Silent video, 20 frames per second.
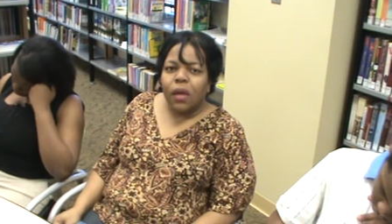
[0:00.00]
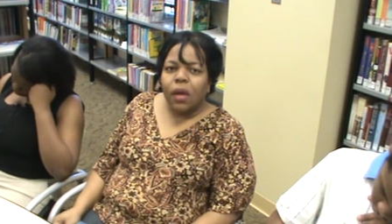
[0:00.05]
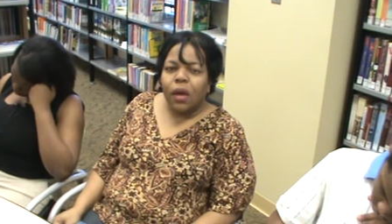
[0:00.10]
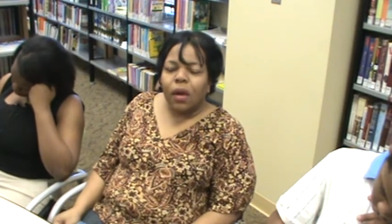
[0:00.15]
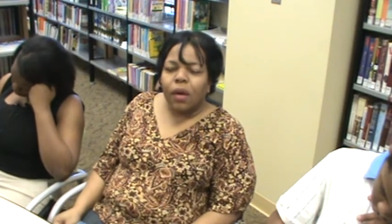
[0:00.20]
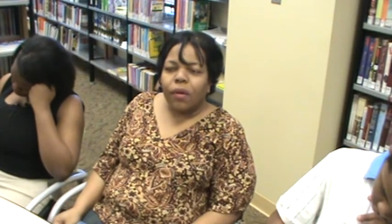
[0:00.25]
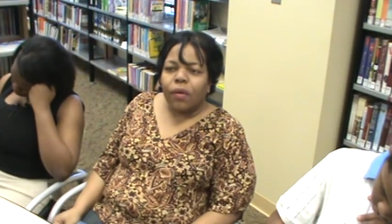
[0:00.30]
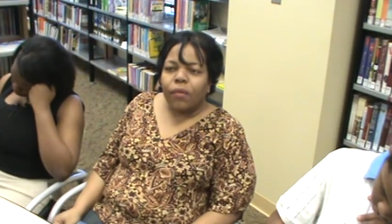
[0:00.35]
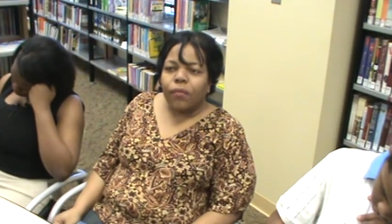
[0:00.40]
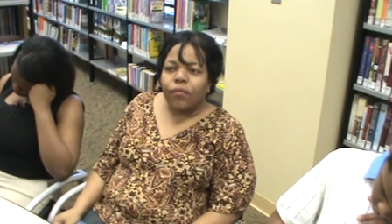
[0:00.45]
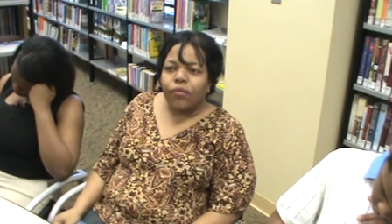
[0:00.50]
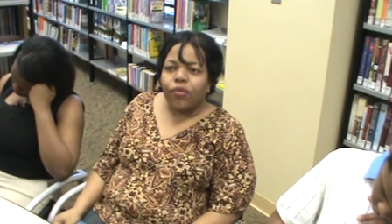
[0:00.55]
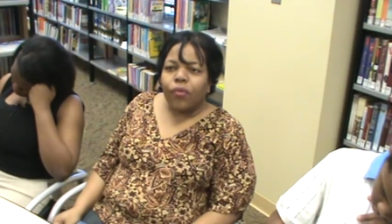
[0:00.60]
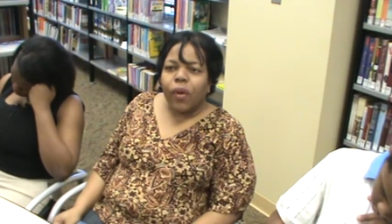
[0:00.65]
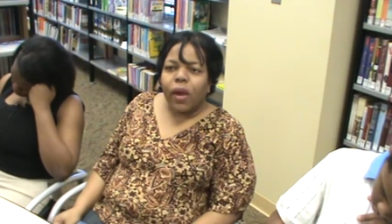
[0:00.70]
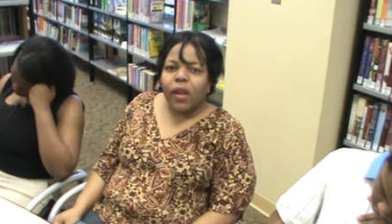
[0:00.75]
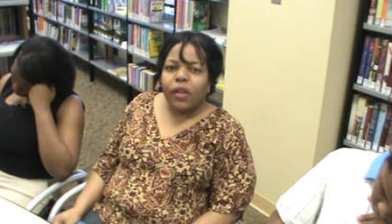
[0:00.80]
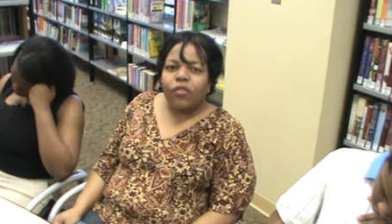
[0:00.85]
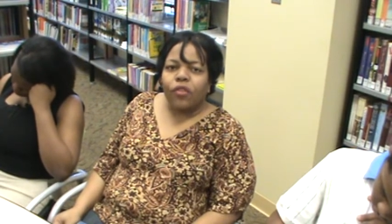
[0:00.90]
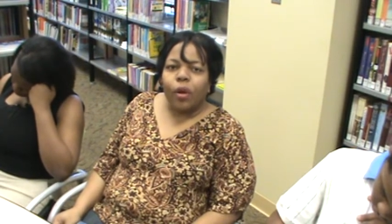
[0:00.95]
of
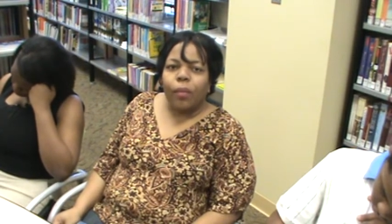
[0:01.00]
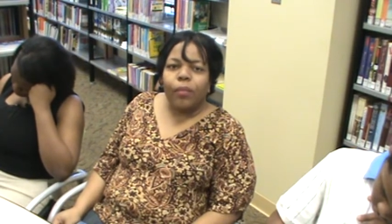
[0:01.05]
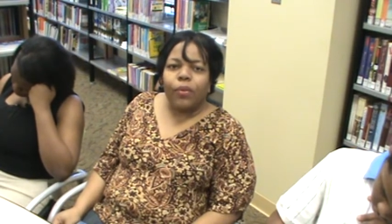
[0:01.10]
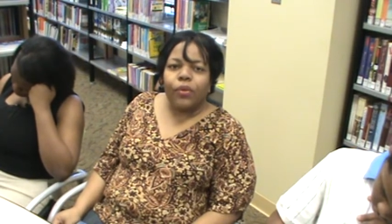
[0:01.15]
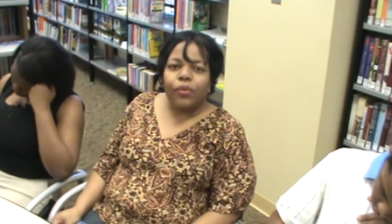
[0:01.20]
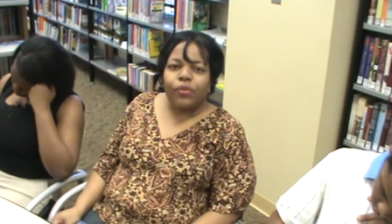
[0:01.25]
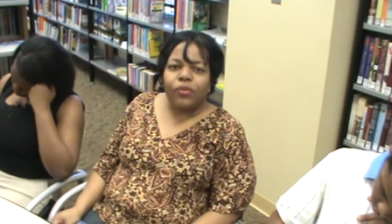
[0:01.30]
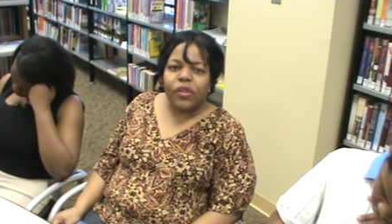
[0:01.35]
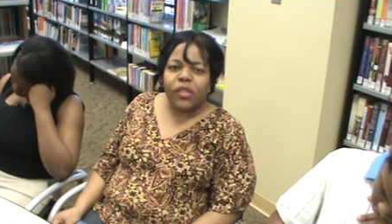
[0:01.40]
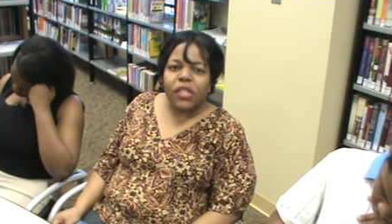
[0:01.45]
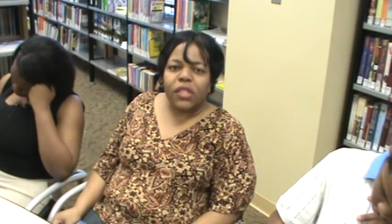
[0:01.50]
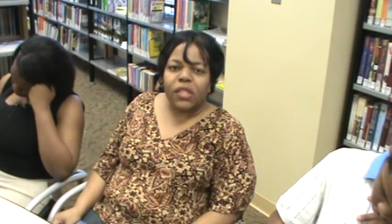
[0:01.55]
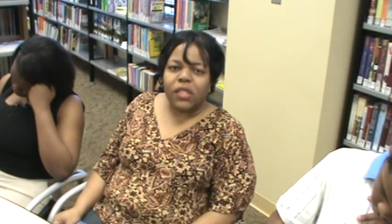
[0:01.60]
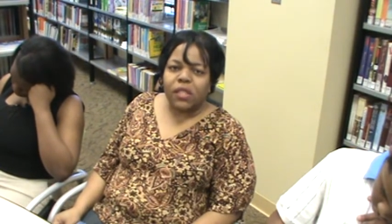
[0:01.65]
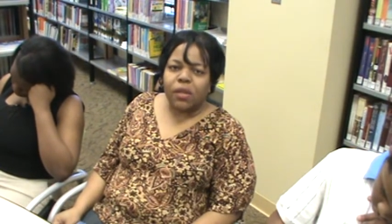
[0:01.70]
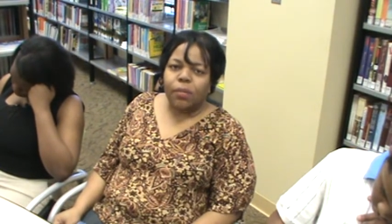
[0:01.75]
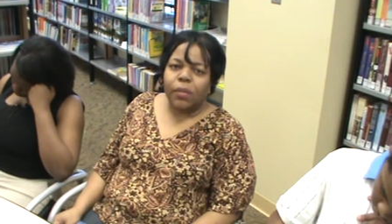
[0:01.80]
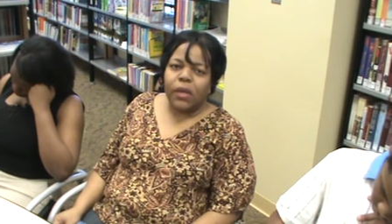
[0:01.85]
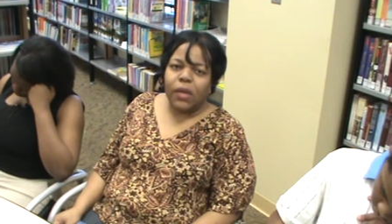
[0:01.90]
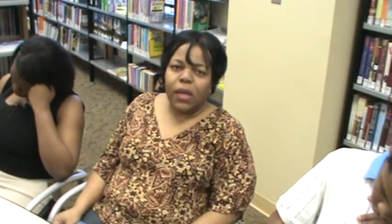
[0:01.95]
trying to abuse the
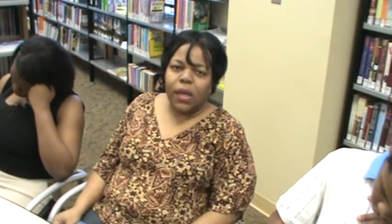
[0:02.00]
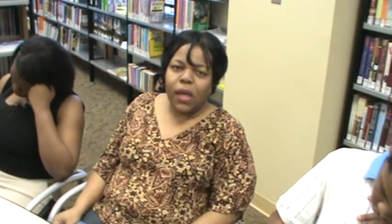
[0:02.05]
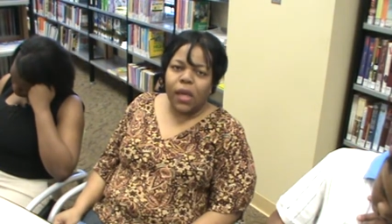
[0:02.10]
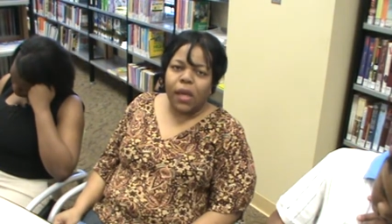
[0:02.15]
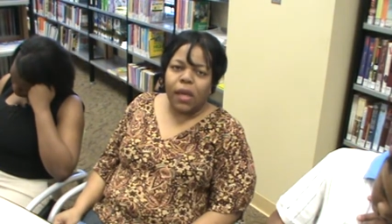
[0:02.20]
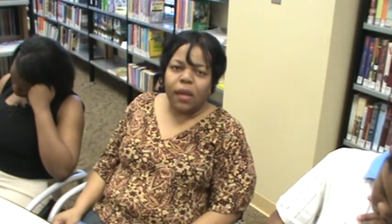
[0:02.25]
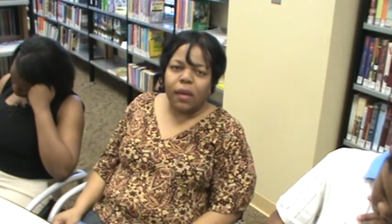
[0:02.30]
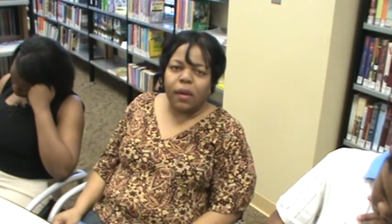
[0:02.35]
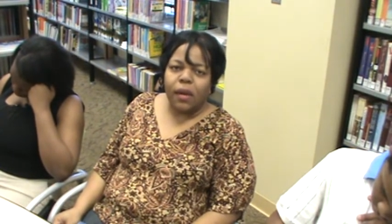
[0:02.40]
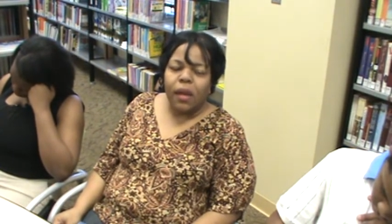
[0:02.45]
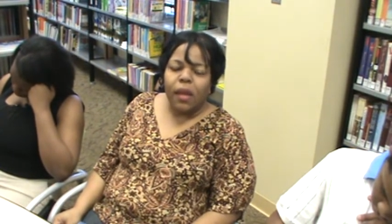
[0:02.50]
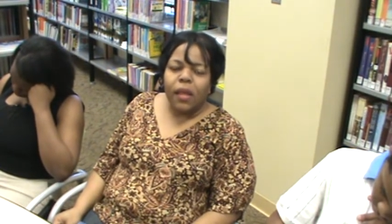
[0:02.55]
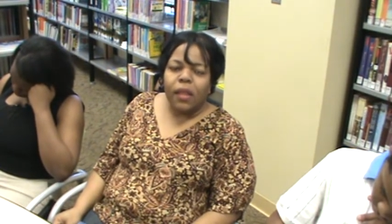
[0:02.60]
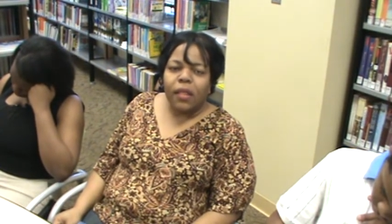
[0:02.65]
system again.